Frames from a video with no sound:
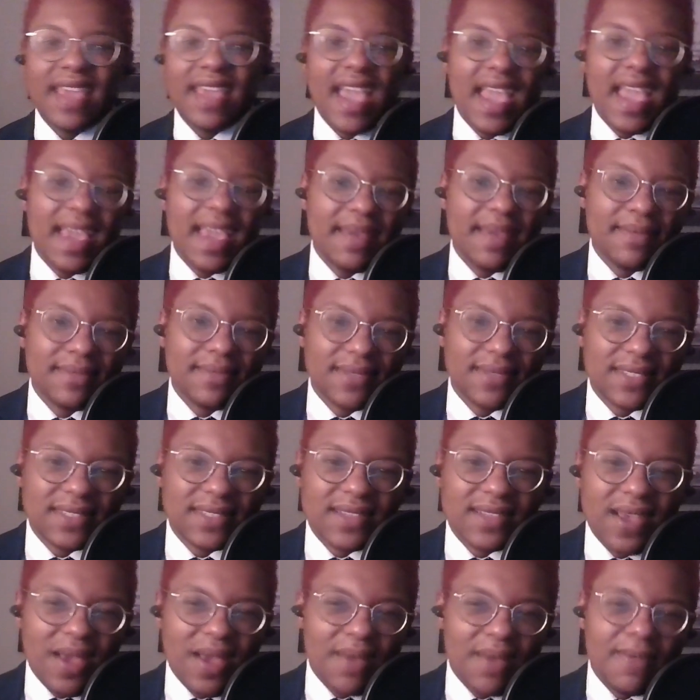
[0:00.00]

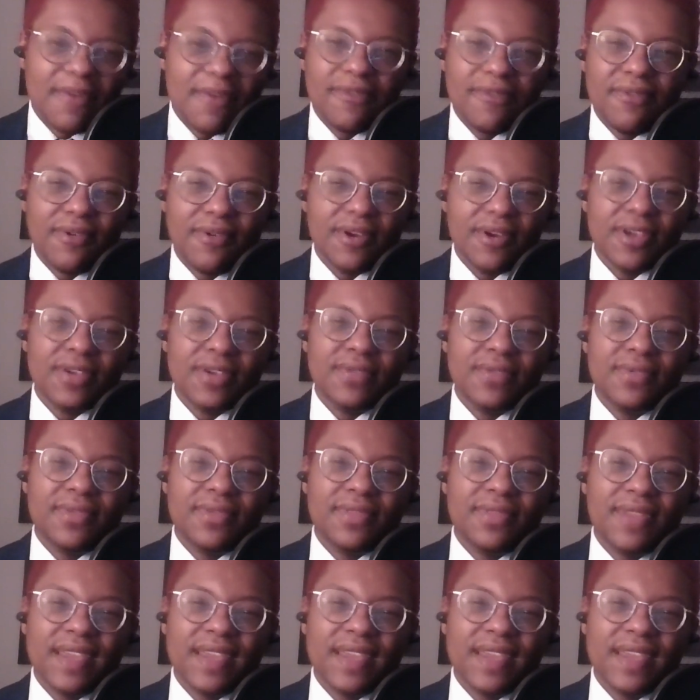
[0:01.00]
games before you